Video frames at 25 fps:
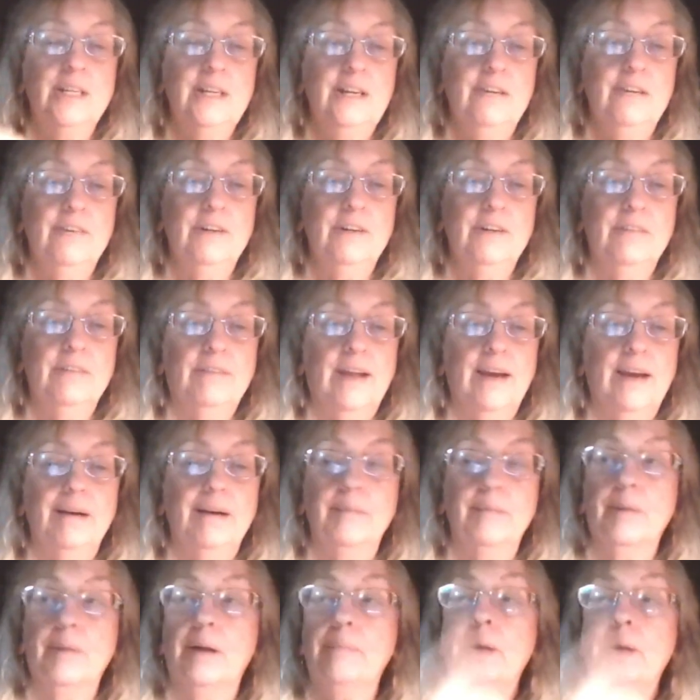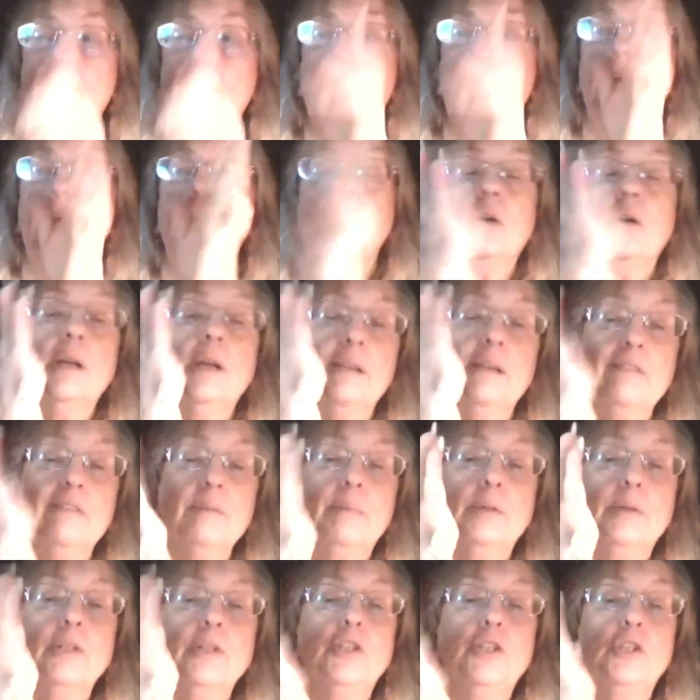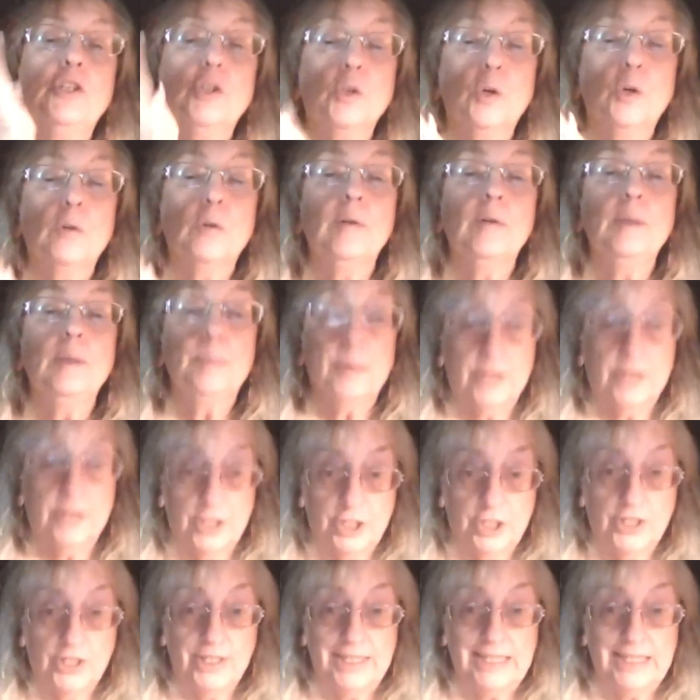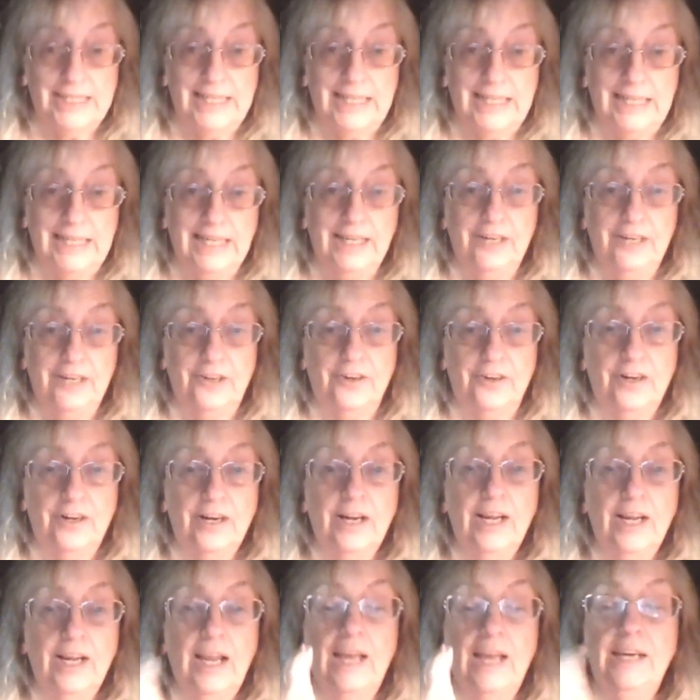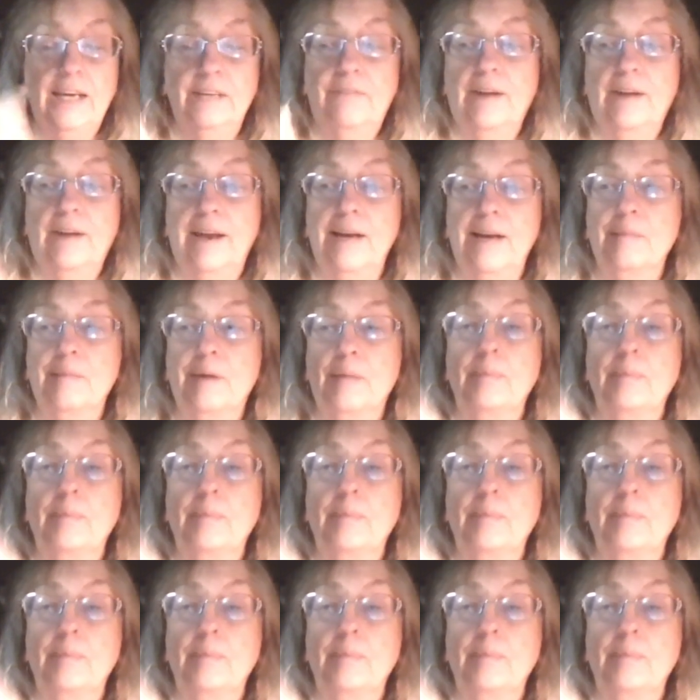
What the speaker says: in here and divide them up. You could even put jewelry brushes in here and divide them